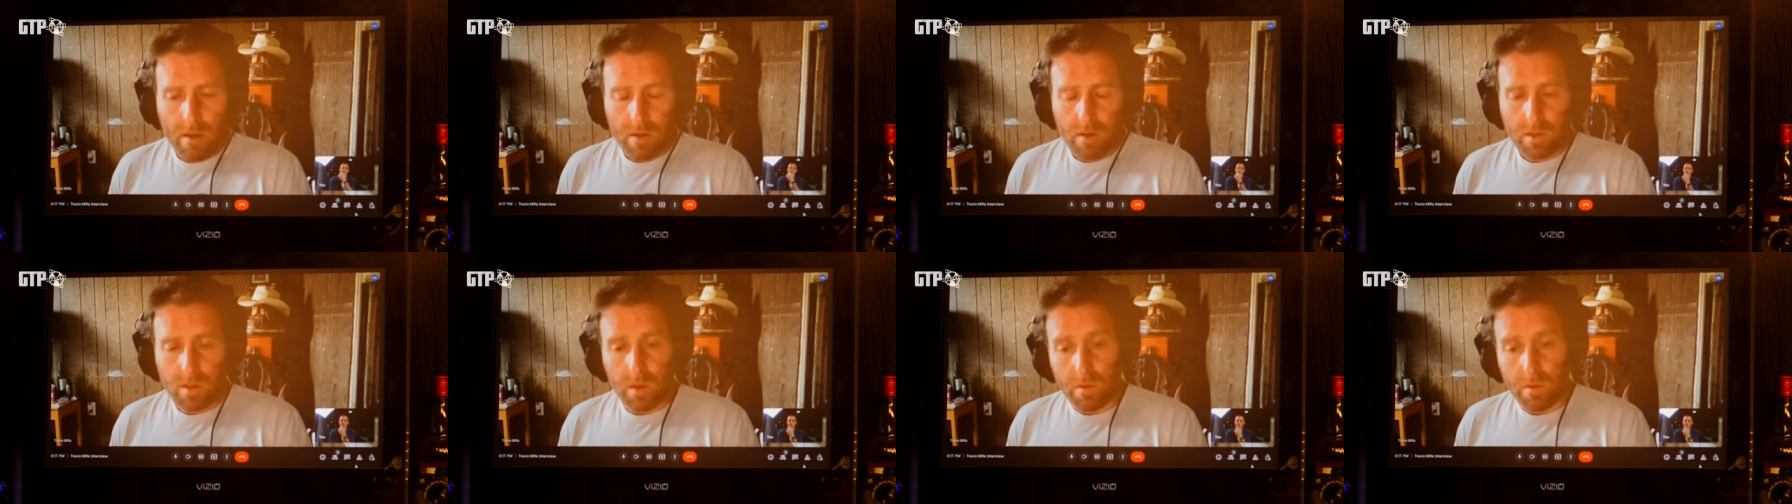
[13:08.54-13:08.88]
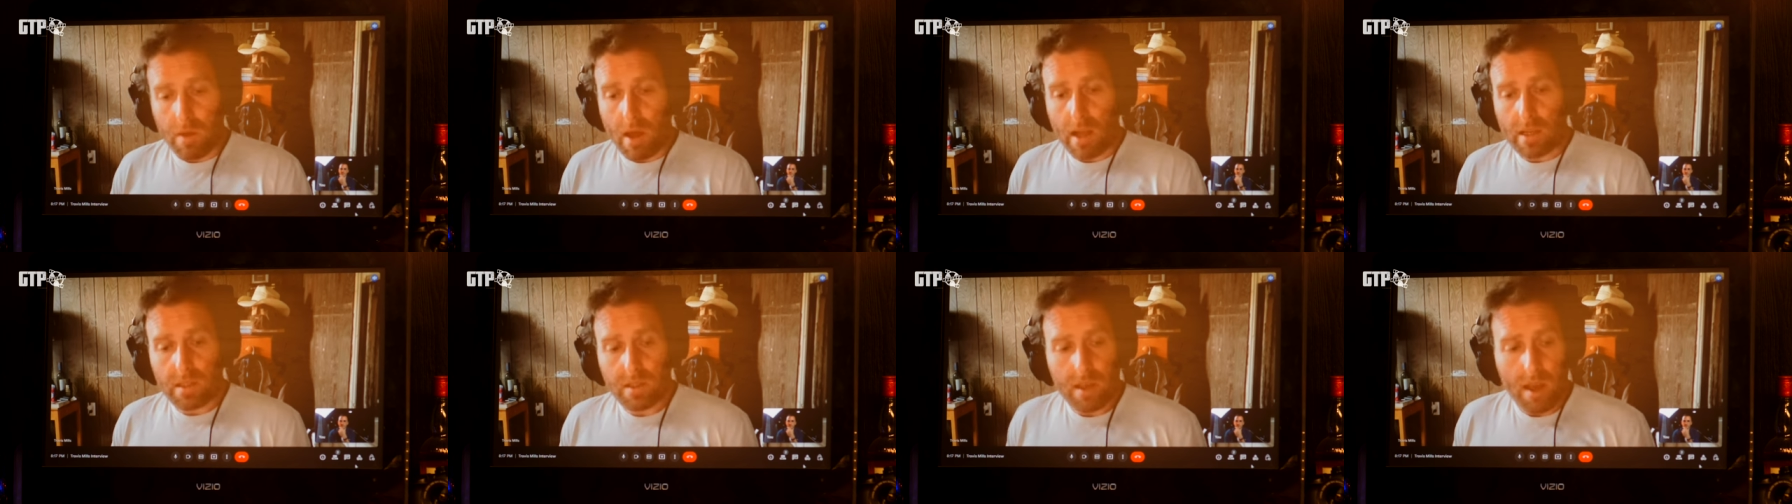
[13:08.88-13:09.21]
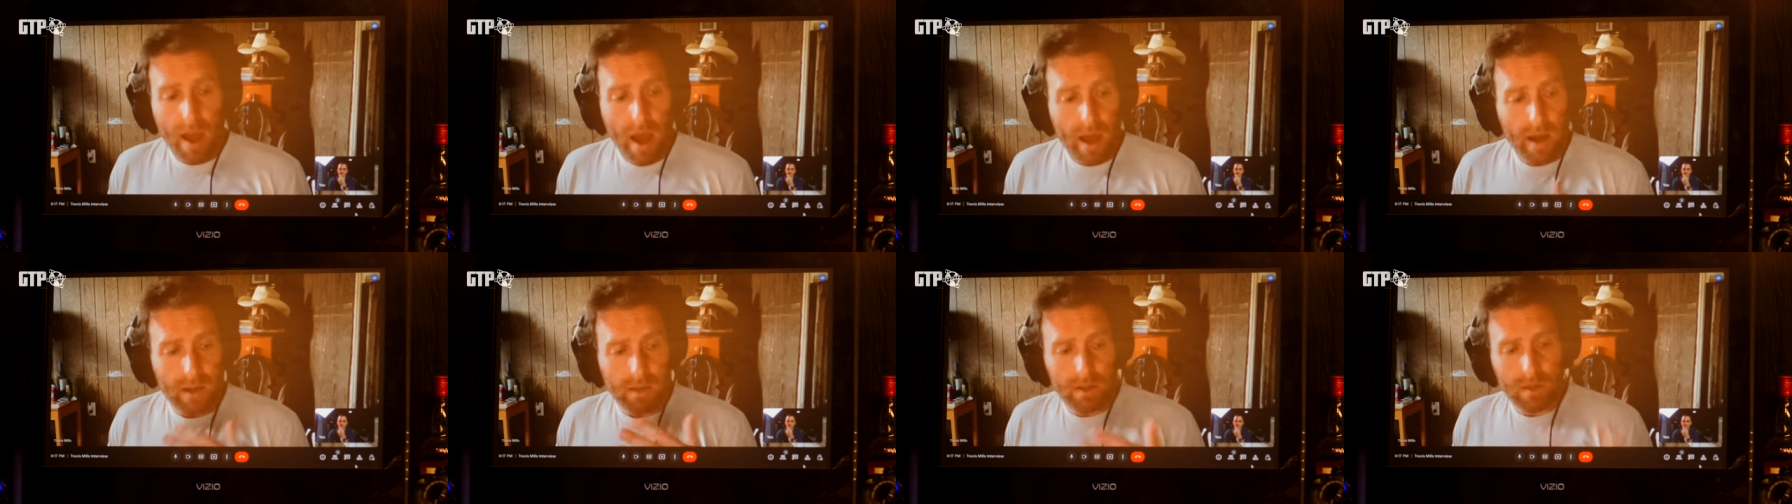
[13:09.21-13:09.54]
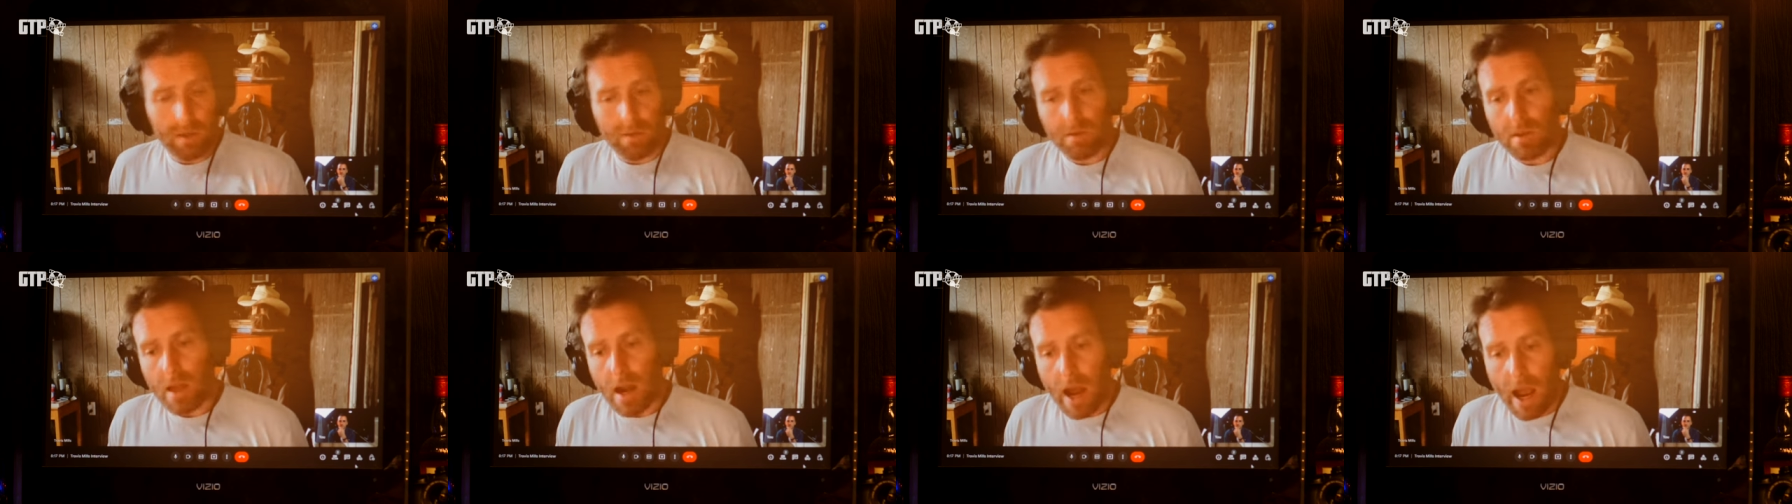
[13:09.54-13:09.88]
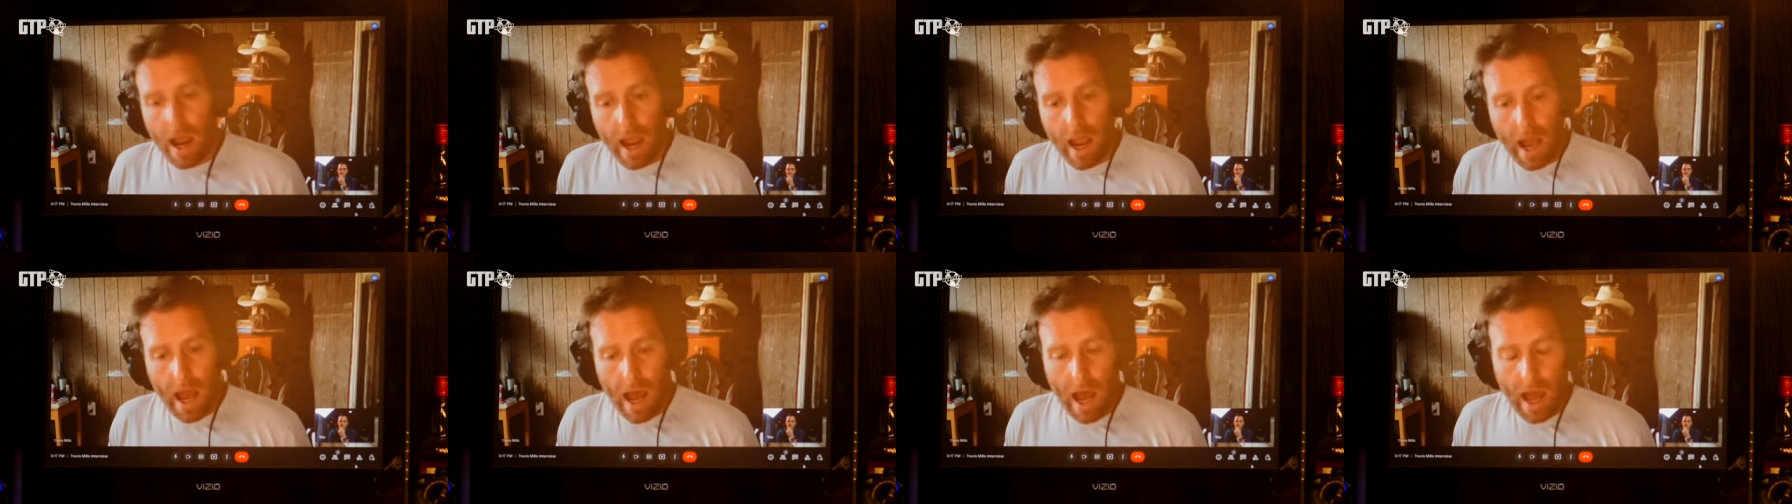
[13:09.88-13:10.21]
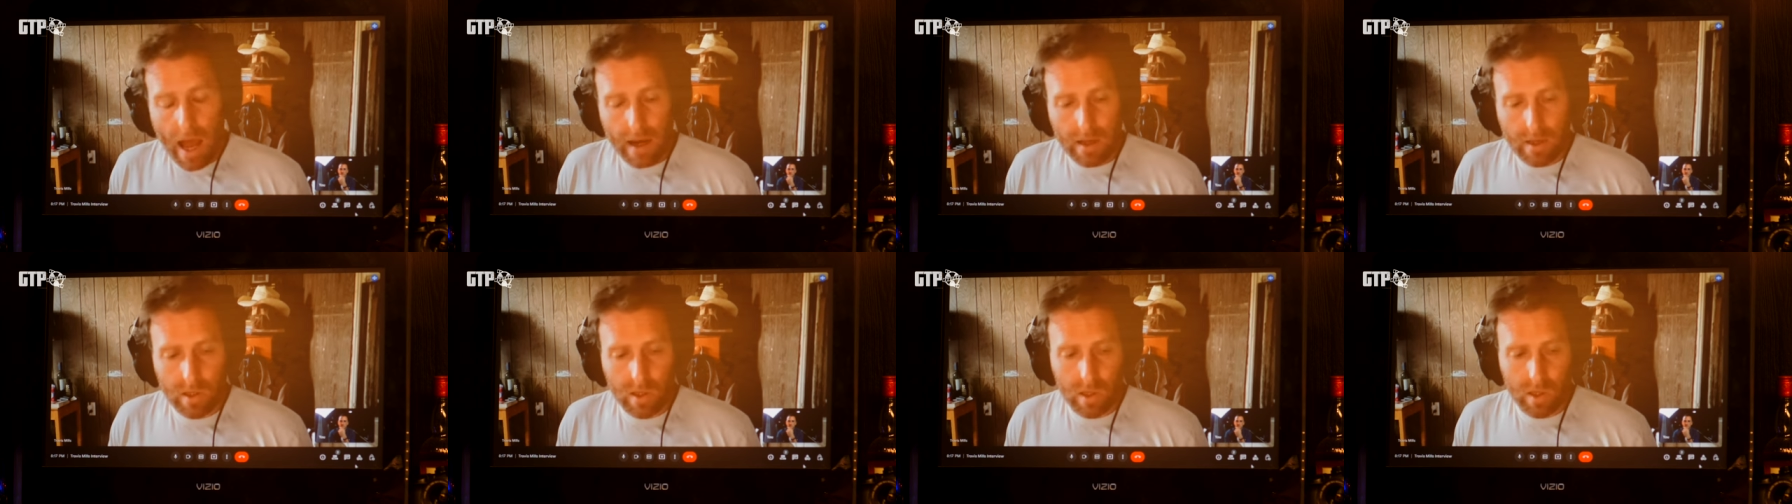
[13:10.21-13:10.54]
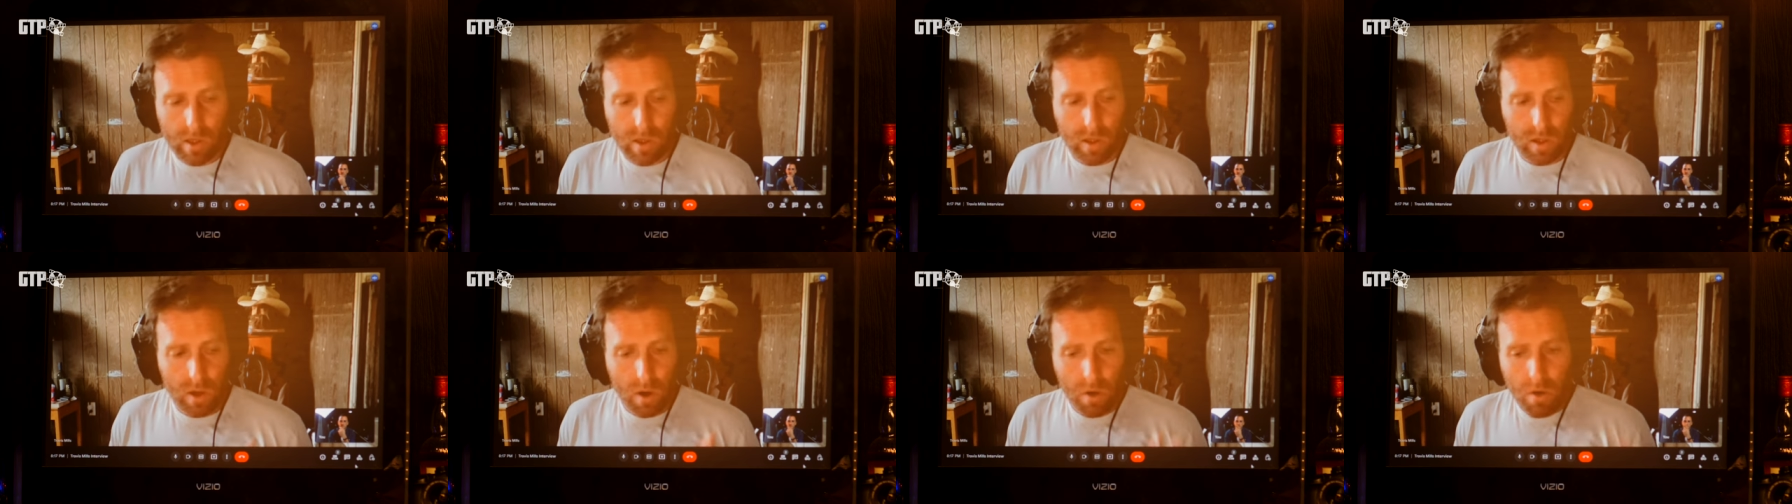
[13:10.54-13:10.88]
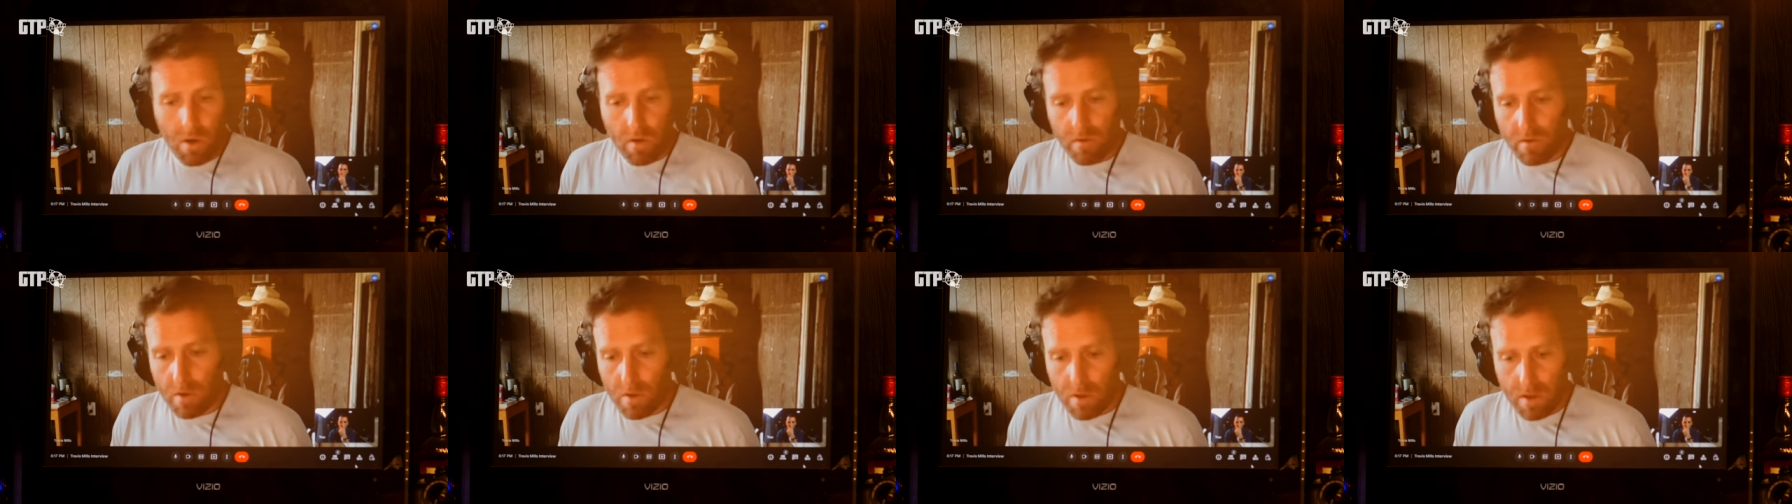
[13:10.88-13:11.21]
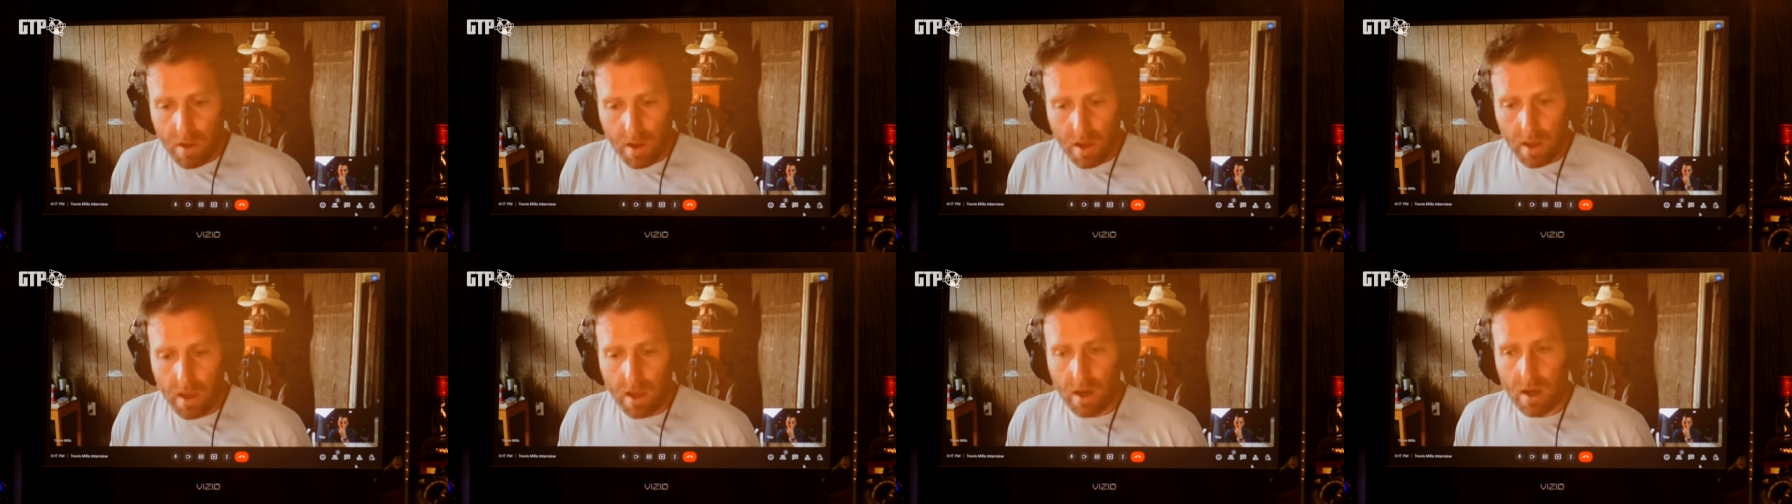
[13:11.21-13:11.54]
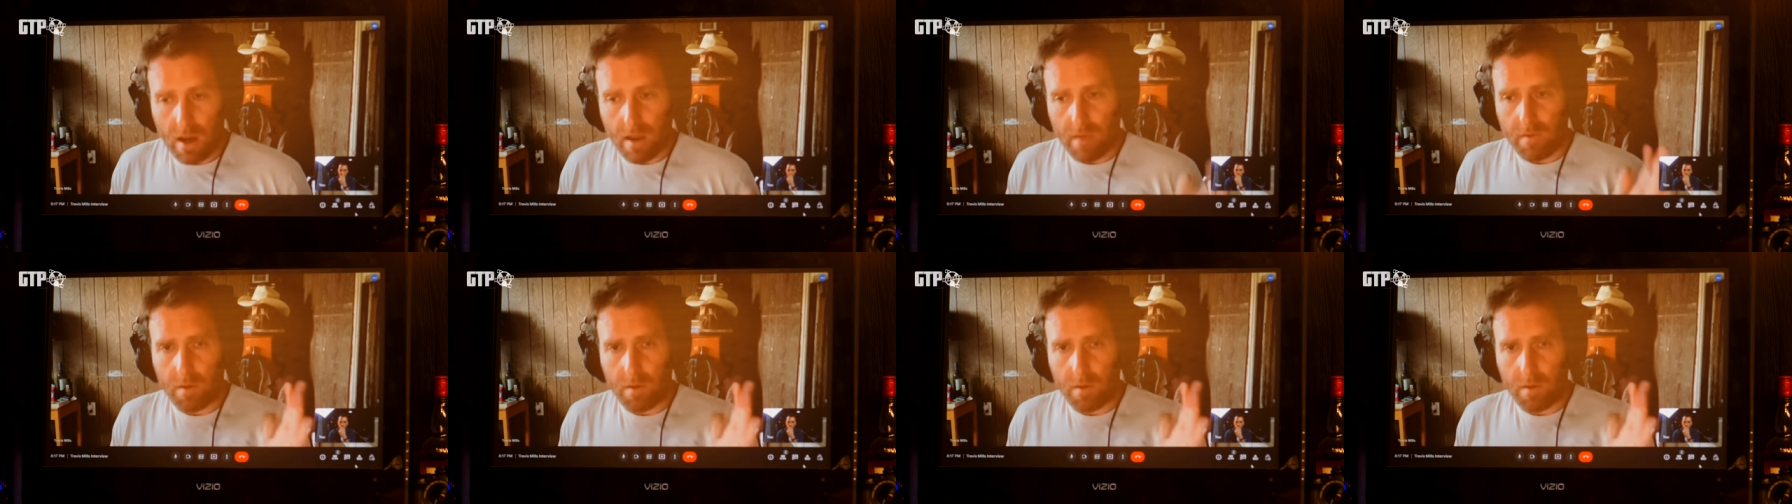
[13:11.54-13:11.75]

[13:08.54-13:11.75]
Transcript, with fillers: so that's the attitude that I had, is just don't overthink it.